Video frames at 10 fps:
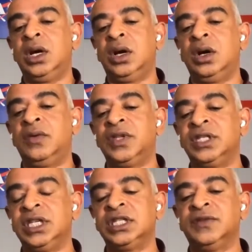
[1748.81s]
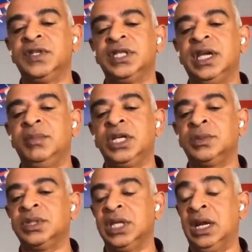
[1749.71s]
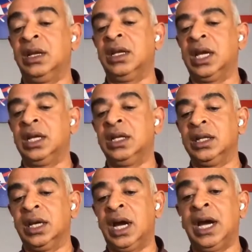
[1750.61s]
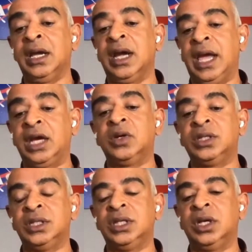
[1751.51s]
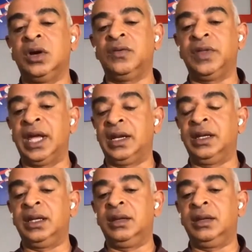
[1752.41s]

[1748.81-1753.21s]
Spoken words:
of the sea surface height measurements and a higher accuracy of that